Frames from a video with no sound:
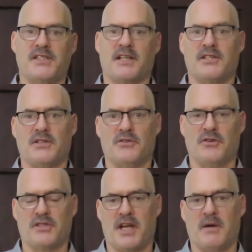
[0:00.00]

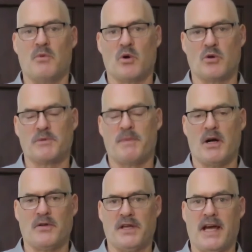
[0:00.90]
6-cylinders that had more
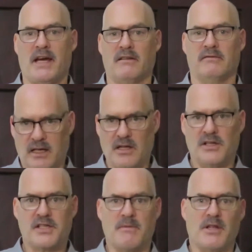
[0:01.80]
horsepower than that
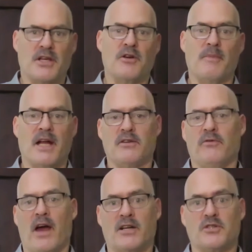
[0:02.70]
in some of the other
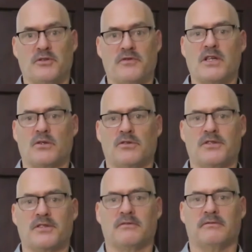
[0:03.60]
manufacturers'
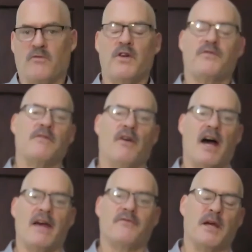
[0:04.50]
vehicles. In
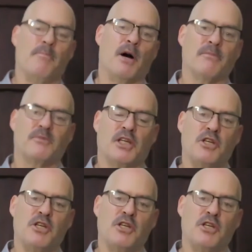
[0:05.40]
55, they bumped the